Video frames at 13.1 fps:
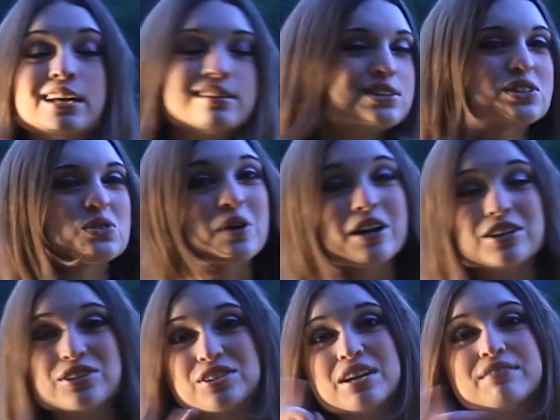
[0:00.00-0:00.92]
And this is why
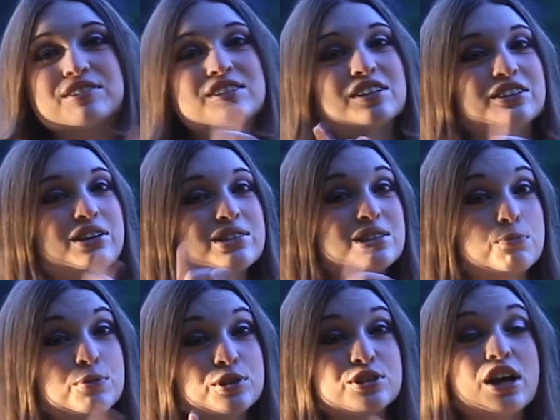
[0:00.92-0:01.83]
you should never sit close to
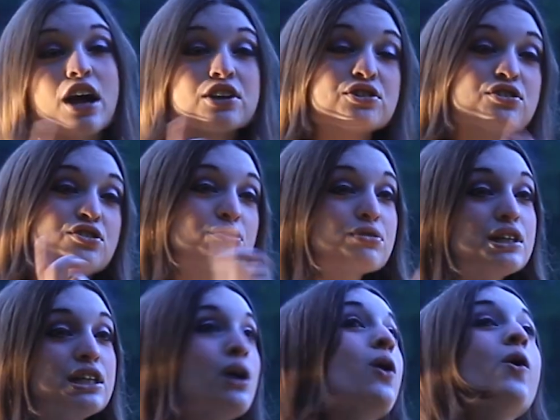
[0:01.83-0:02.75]
a projection
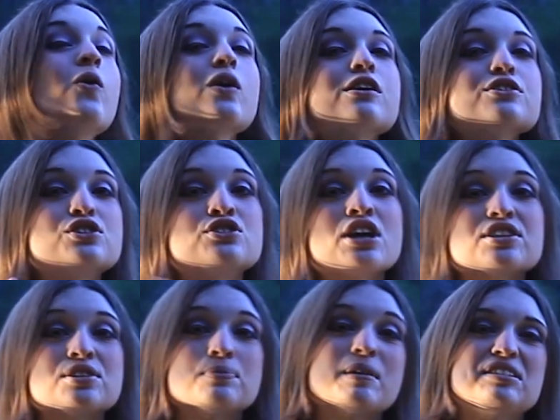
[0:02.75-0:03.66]
screen, or else
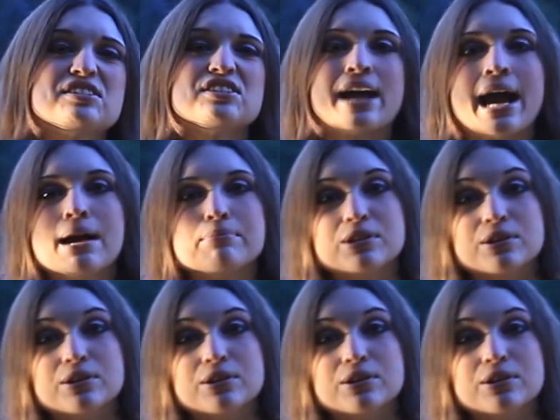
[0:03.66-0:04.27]
Jason might stab